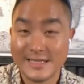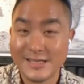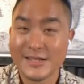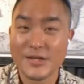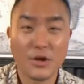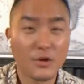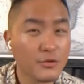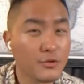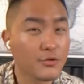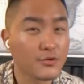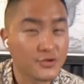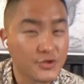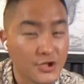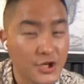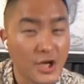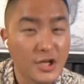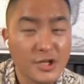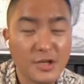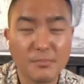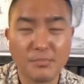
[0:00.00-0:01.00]
You know those
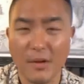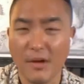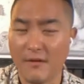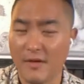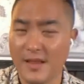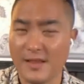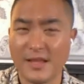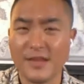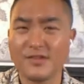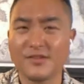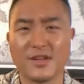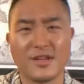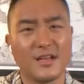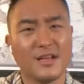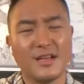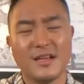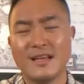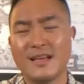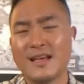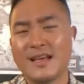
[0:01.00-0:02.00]
judging pro and listen,
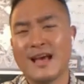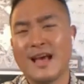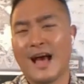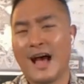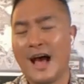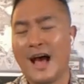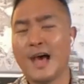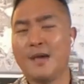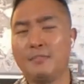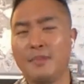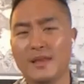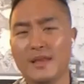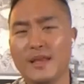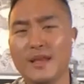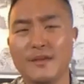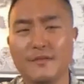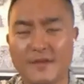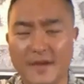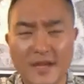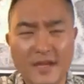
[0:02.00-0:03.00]
I
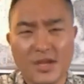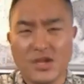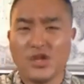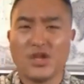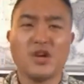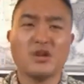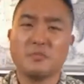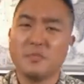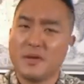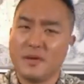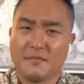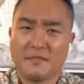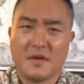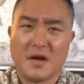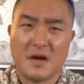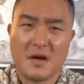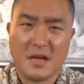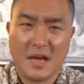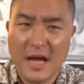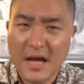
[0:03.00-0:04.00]
believe in the judgment of
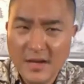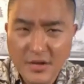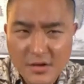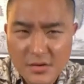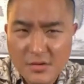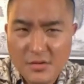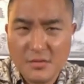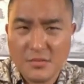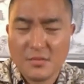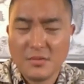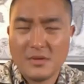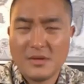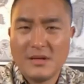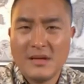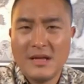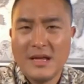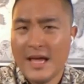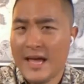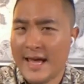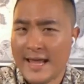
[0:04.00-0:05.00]
God. I do.
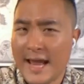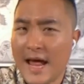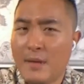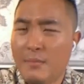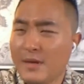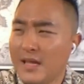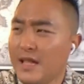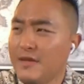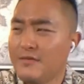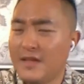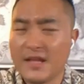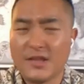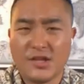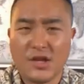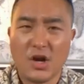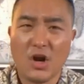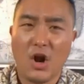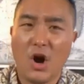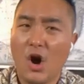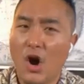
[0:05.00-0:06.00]
And I believe that
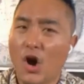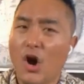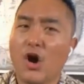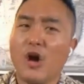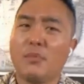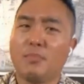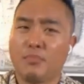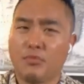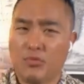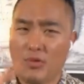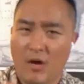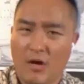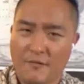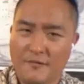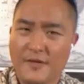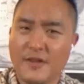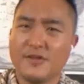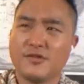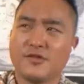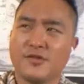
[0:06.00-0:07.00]
there are
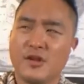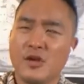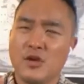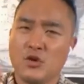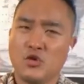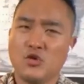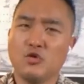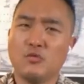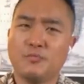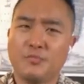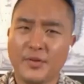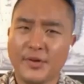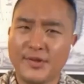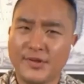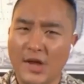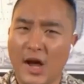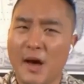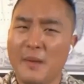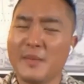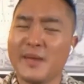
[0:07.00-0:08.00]
prophets who
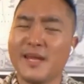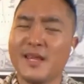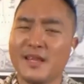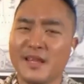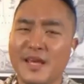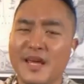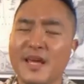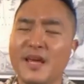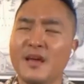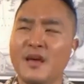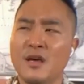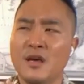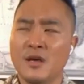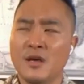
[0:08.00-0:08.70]
predominantly